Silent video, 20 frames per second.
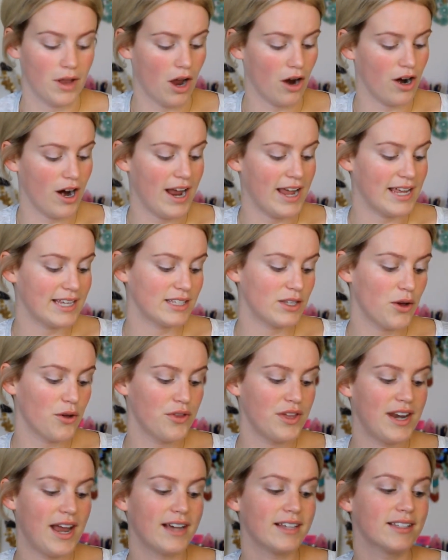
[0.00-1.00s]
Alright, so
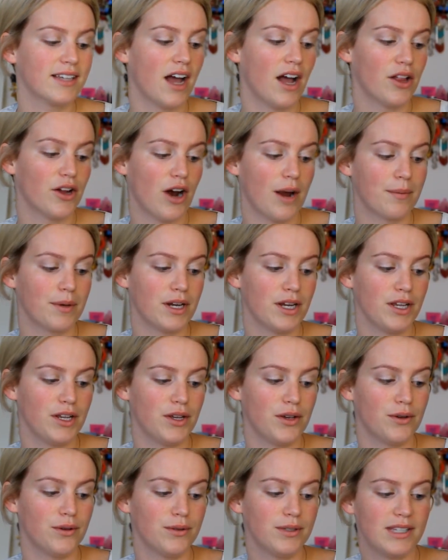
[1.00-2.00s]
the next color I'm going to
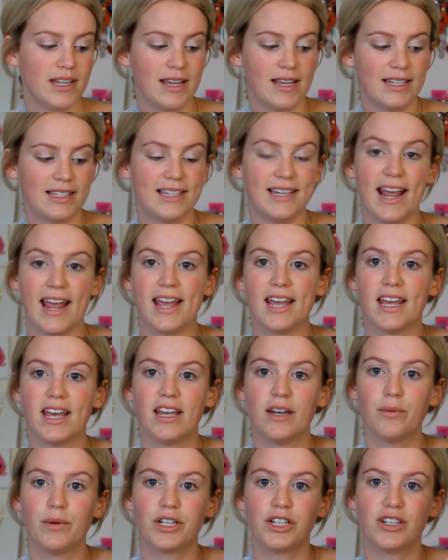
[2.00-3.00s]
use is
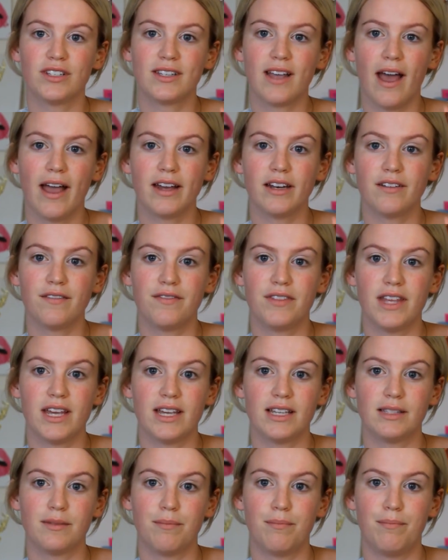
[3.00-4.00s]
Naked, which is kind of
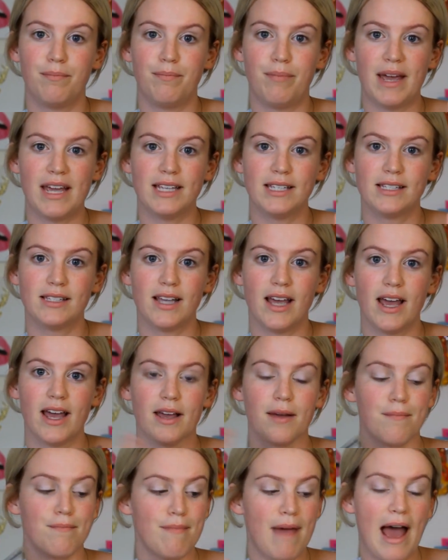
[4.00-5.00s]
this
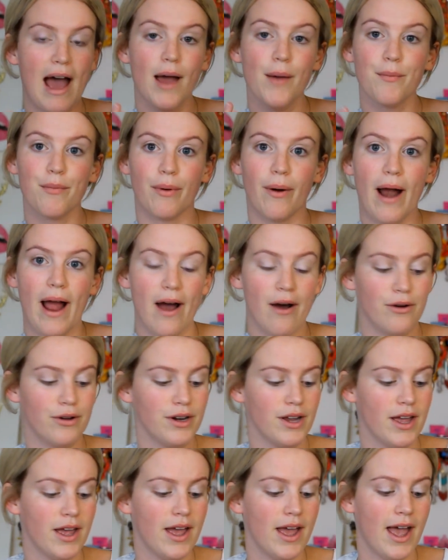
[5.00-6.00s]
basic matte
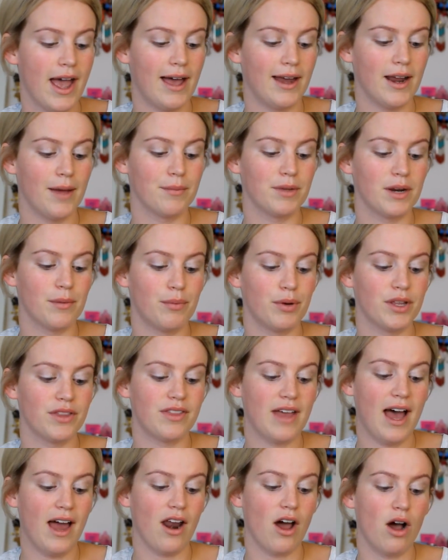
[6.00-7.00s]
brown. And I'm going to
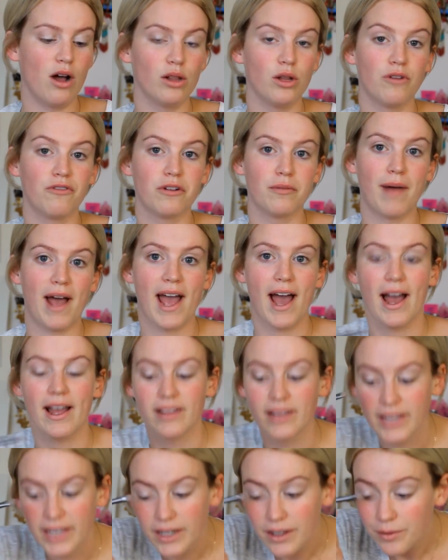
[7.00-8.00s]
put that all over my
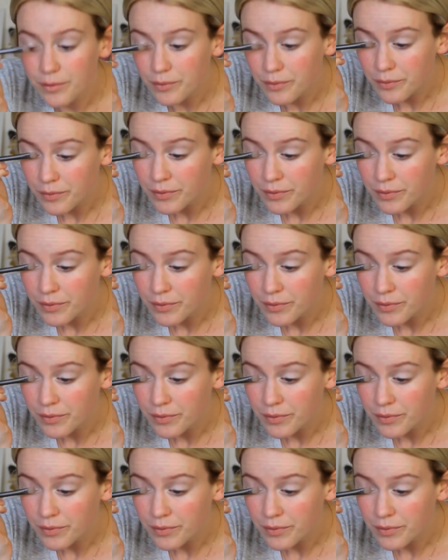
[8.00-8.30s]
eyelid.